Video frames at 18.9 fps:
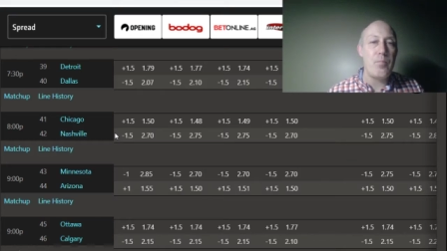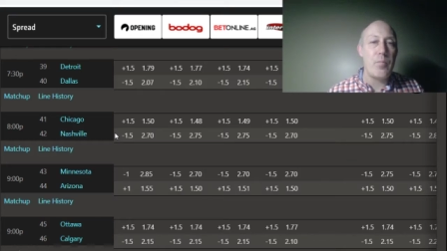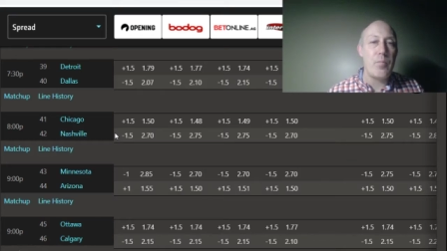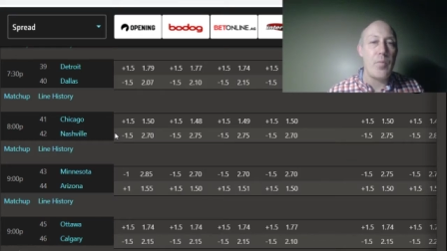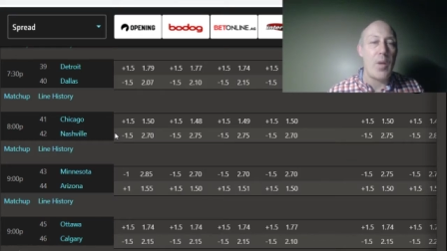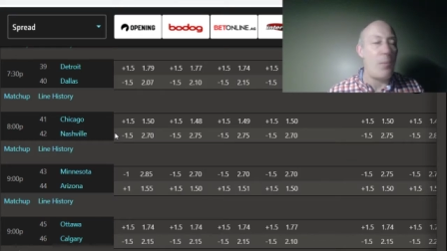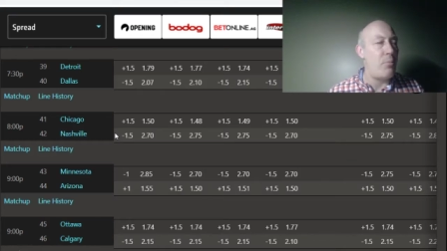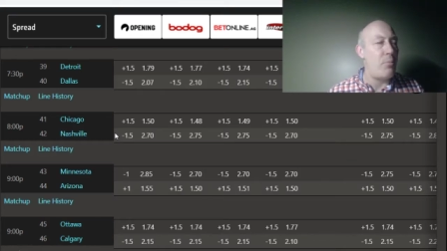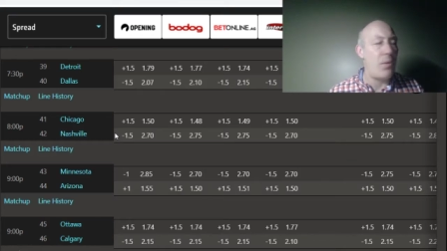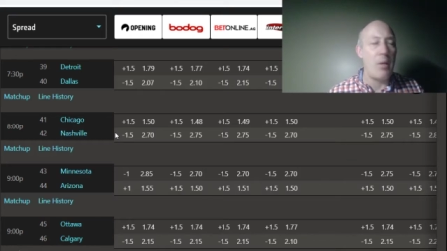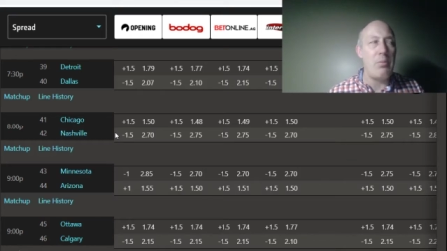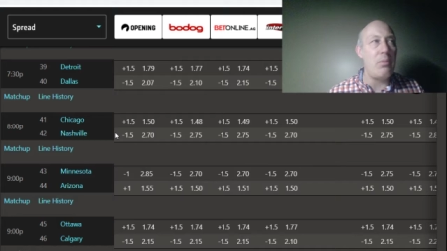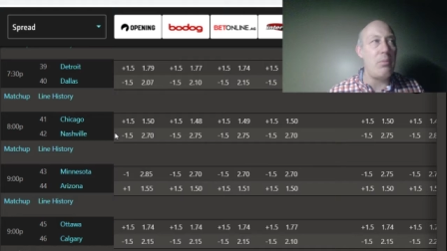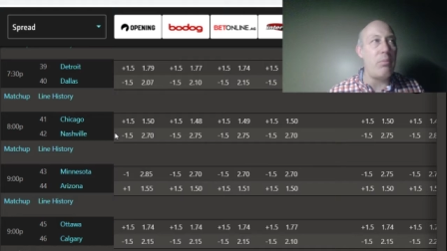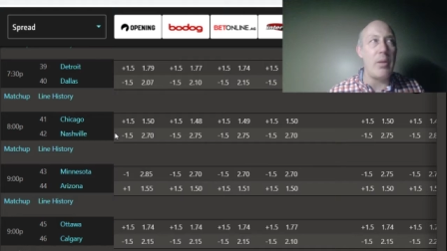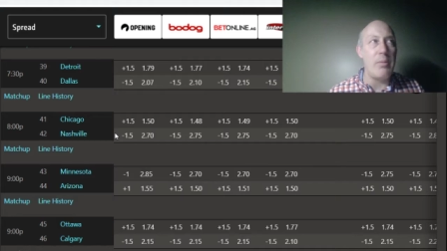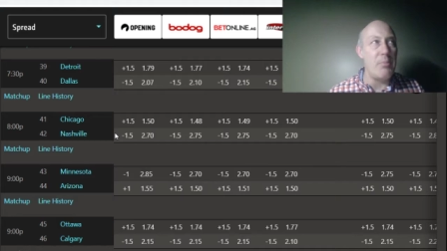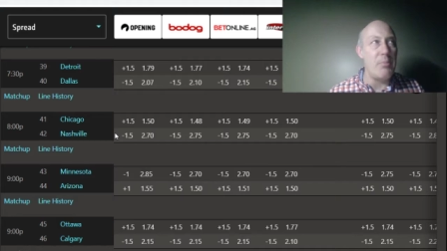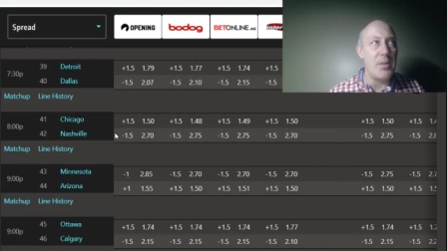I'm
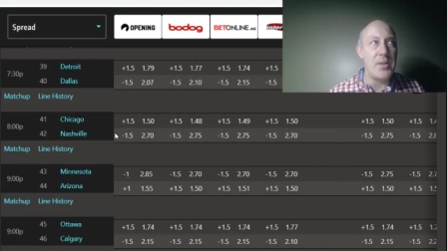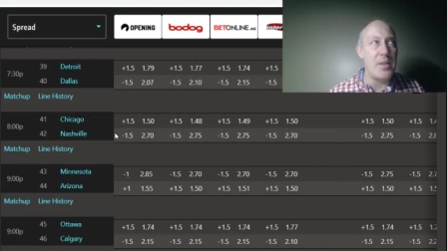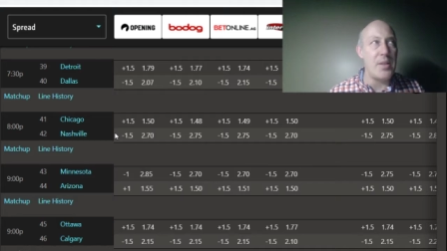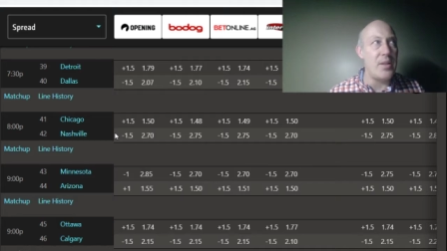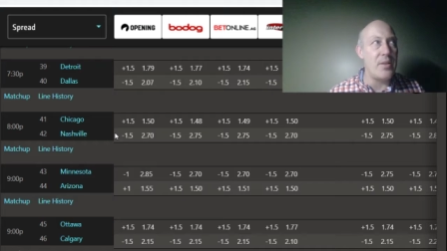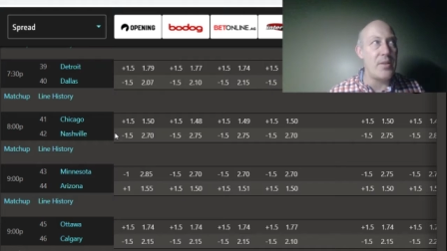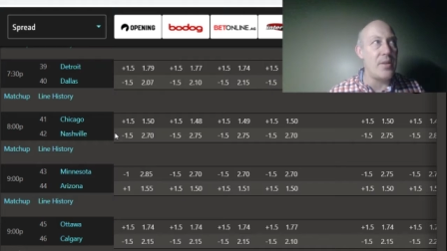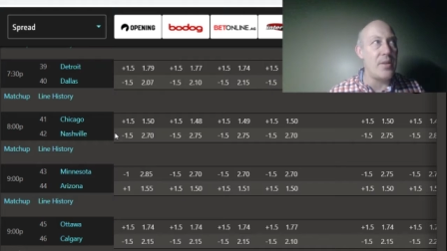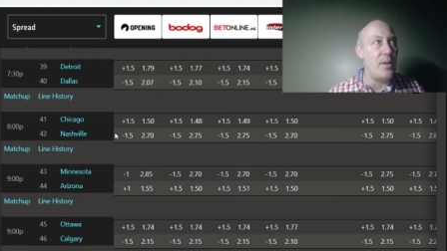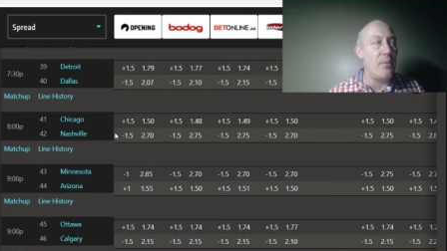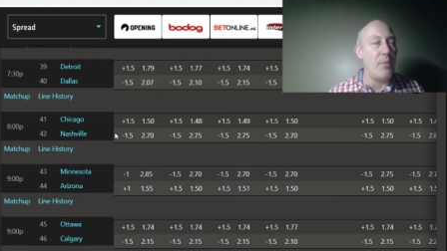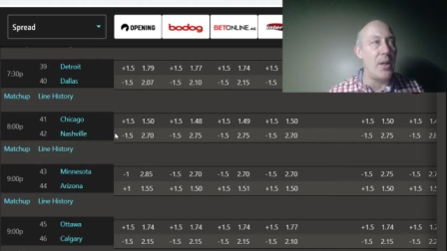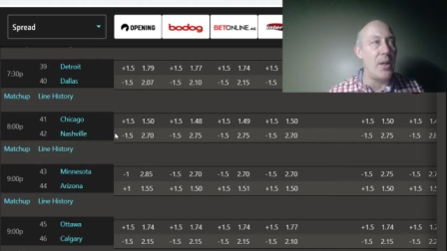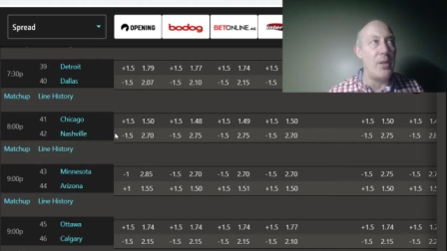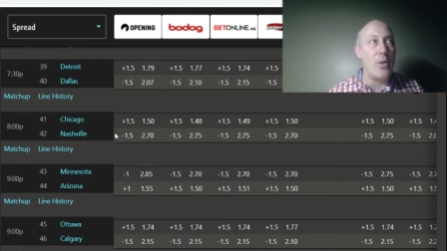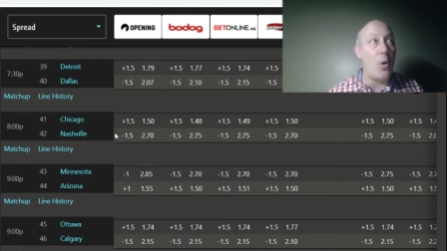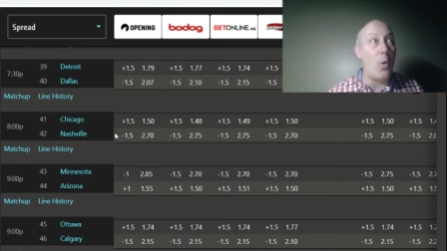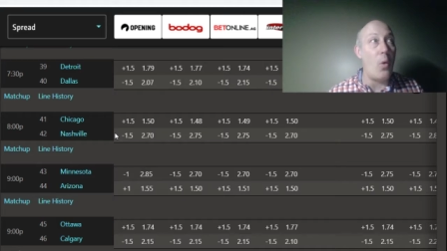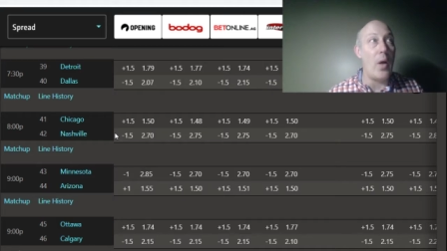probably missing some. I
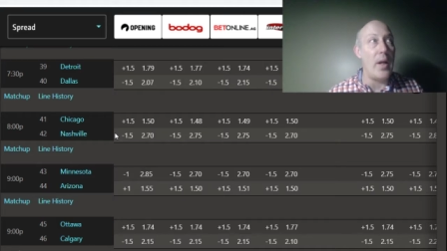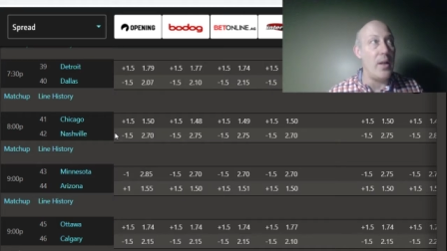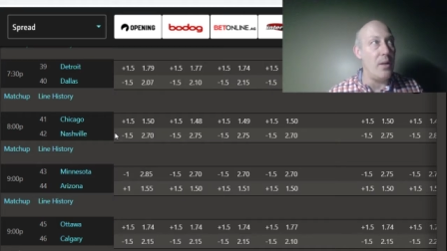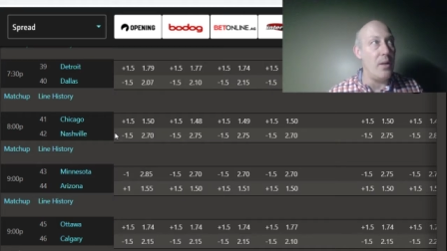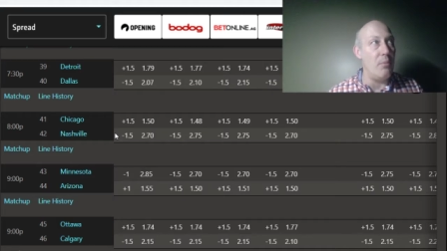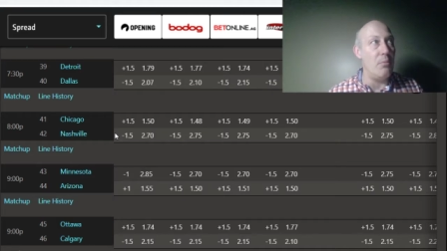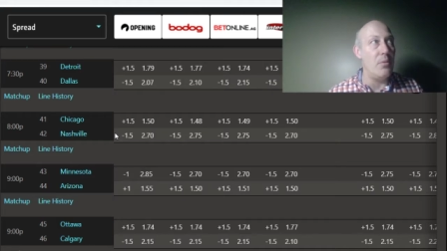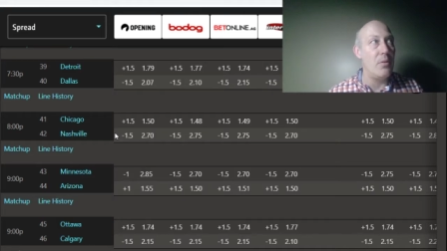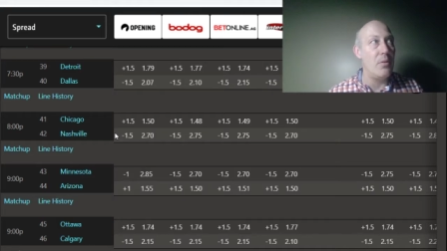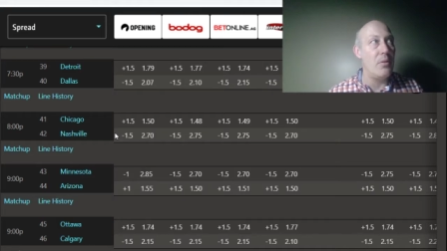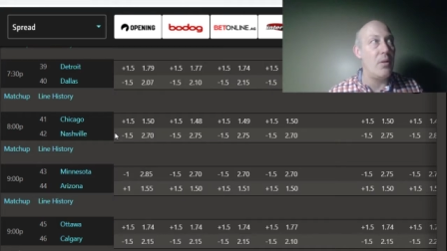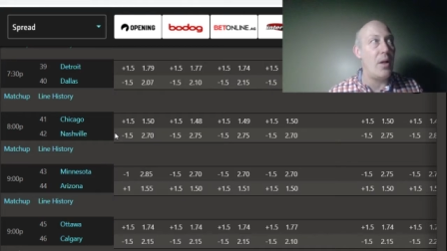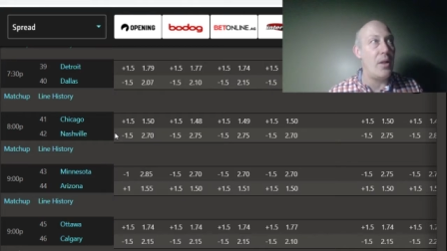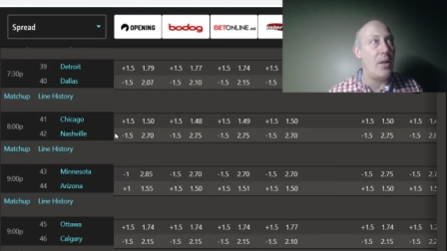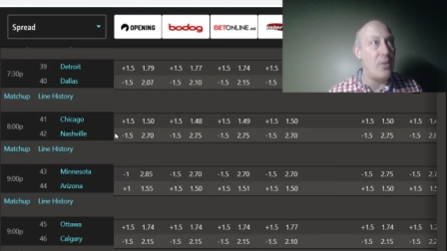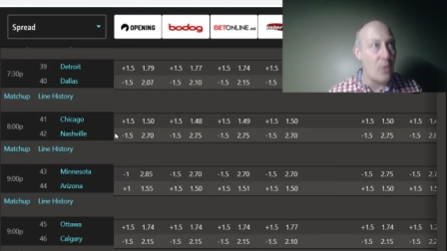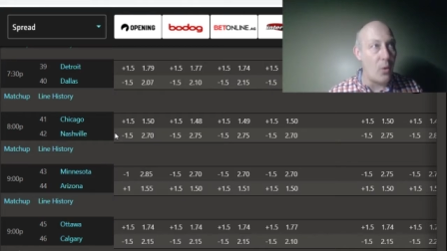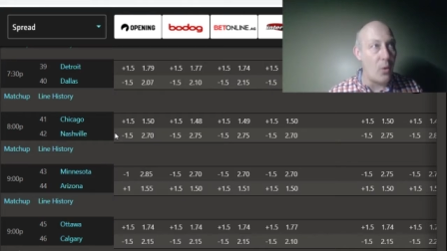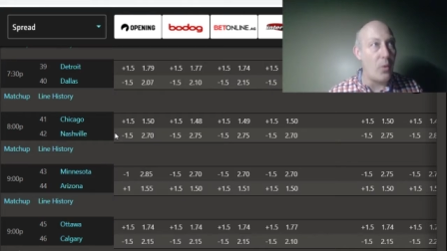know I am. I
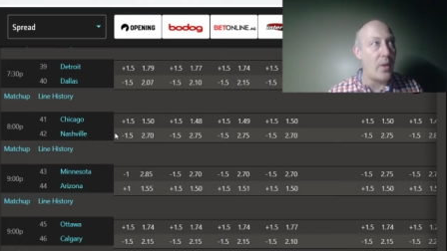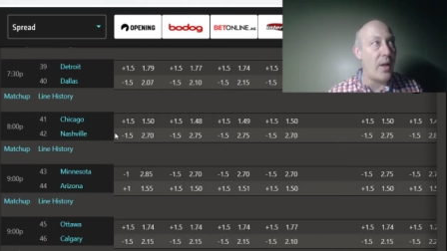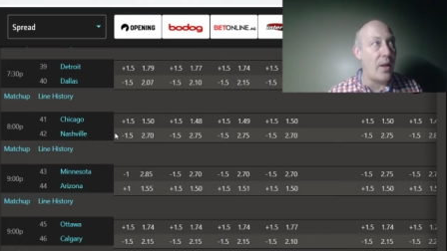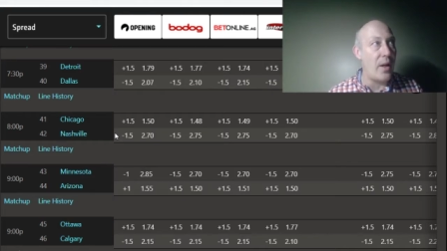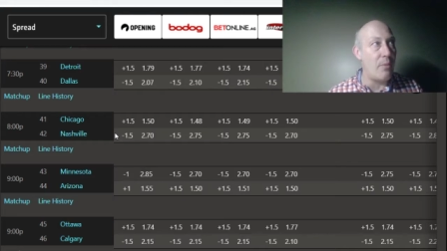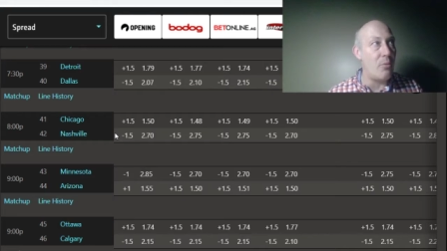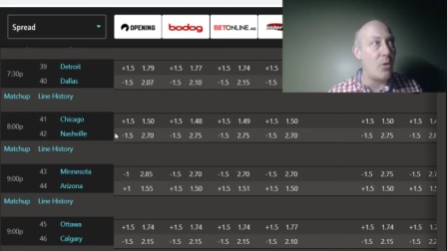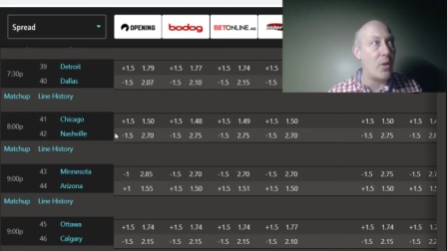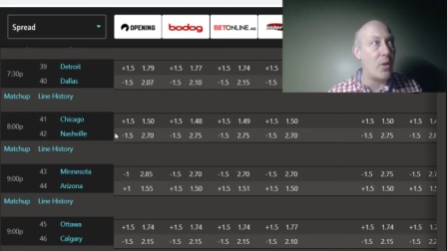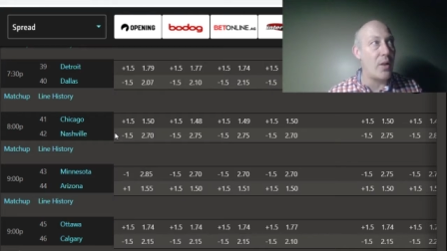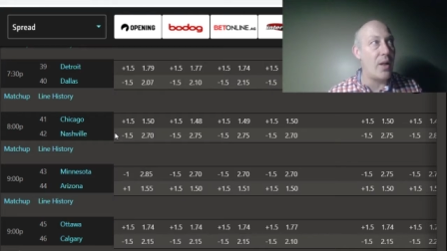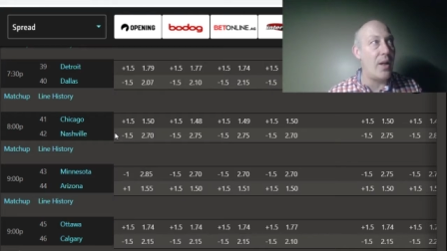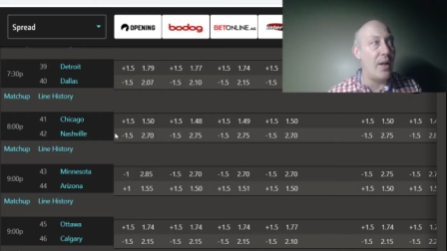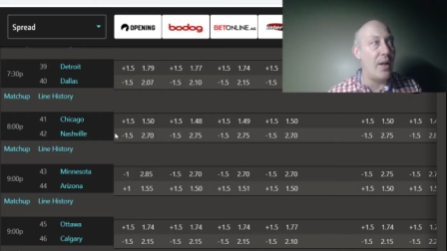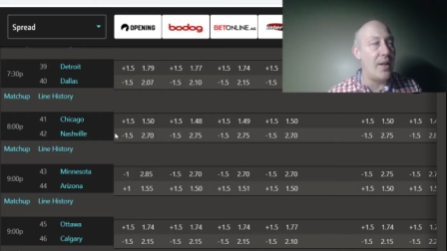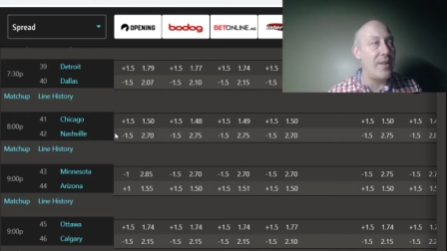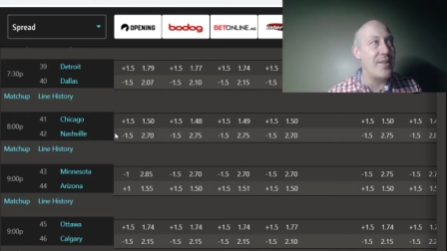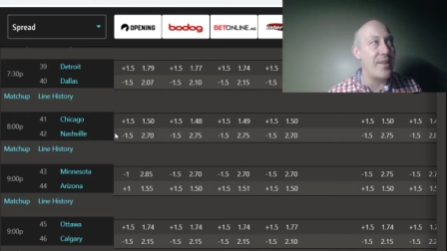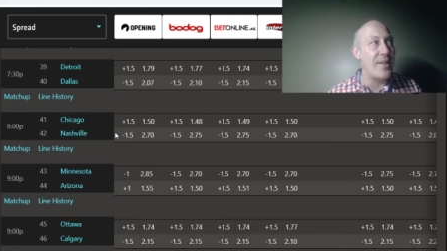know they have more
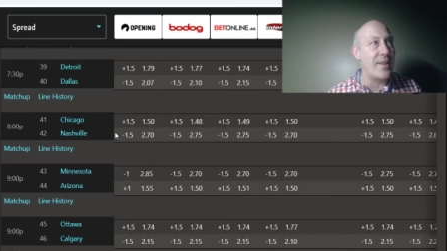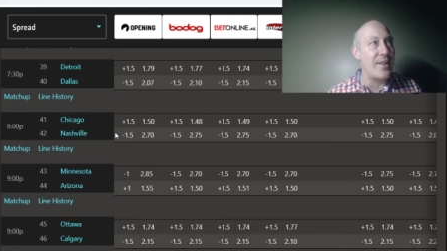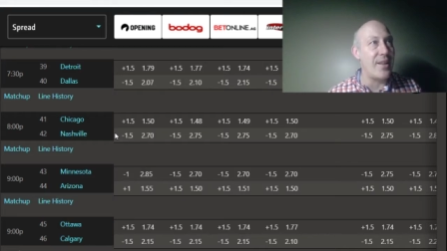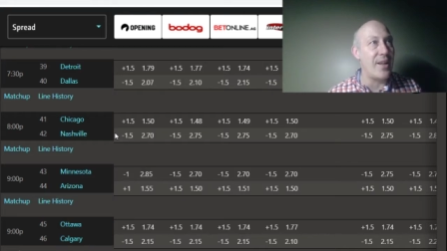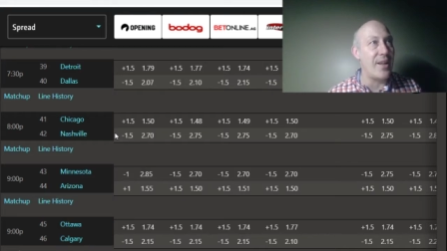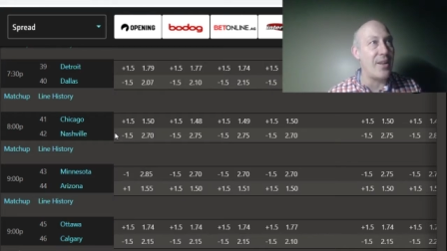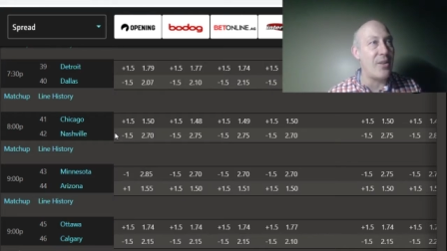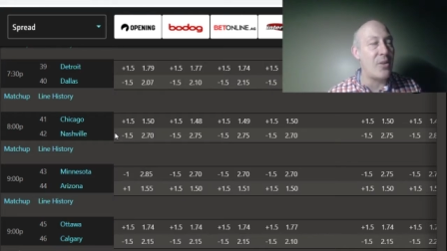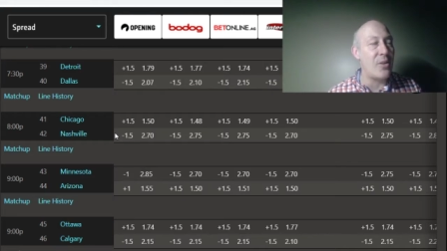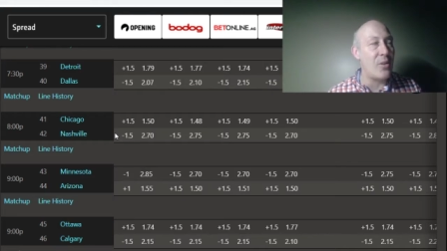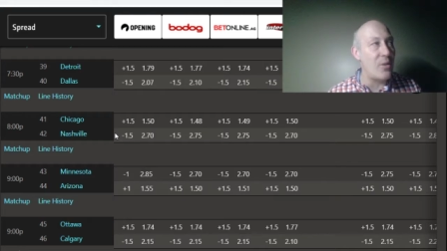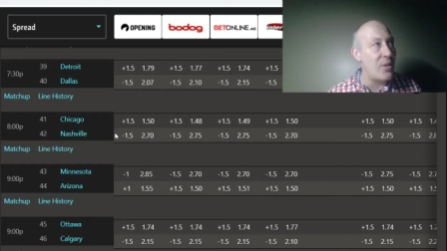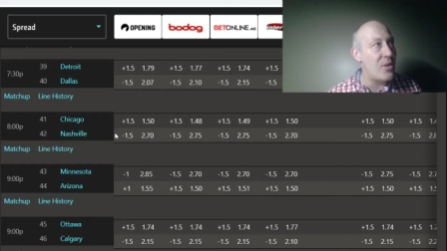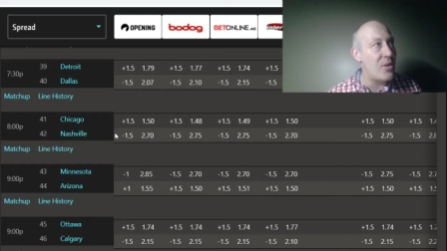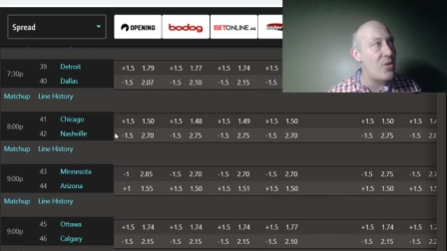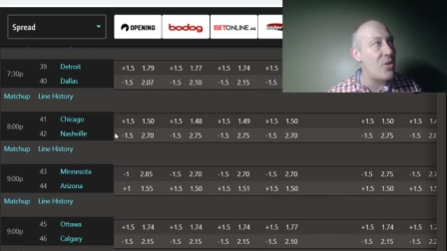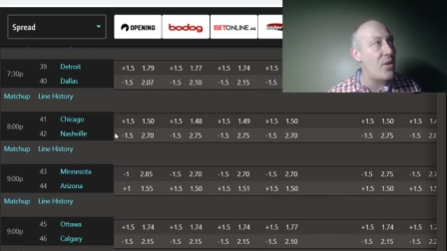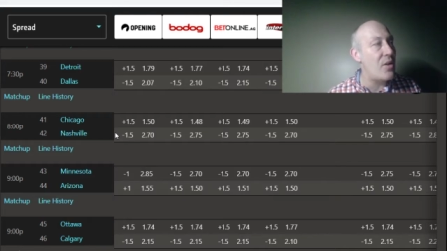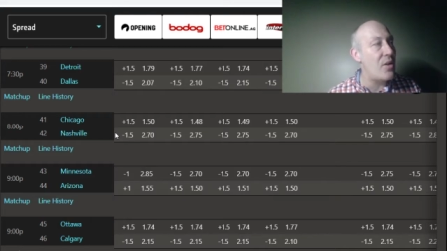guys like that.
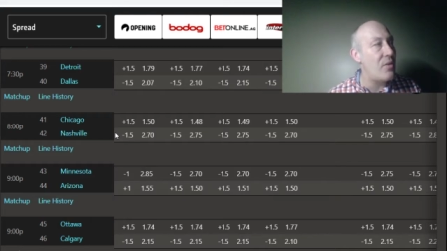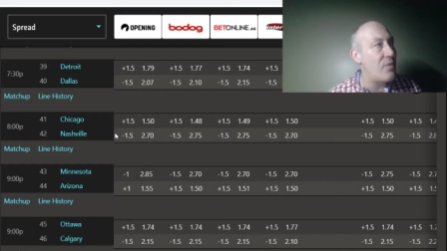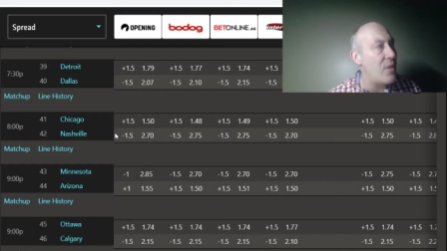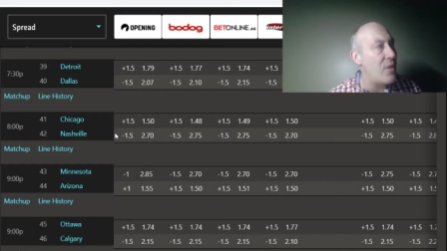Kurashev.